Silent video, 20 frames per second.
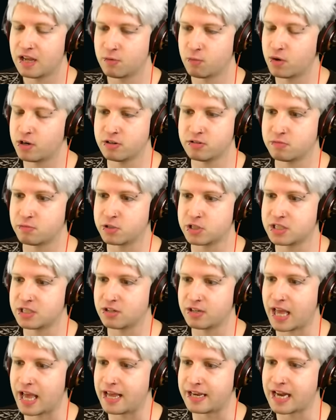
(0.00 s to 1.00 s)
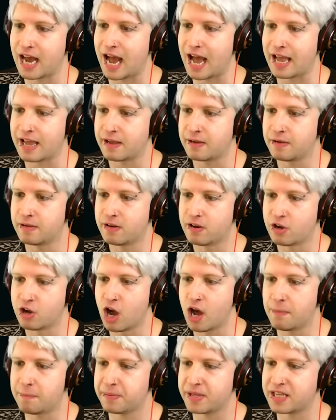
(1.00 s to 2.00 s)
We're, we're still gonna die,
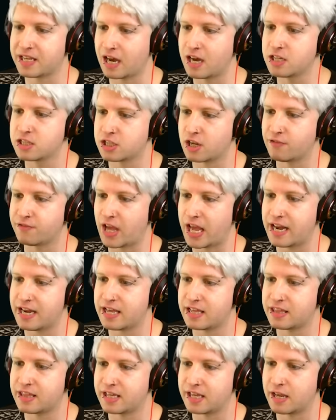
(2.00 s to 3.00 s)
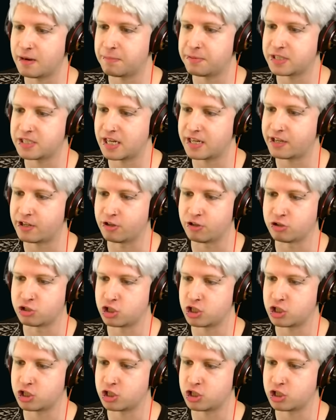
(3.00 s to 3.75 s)
not because of anything in particular,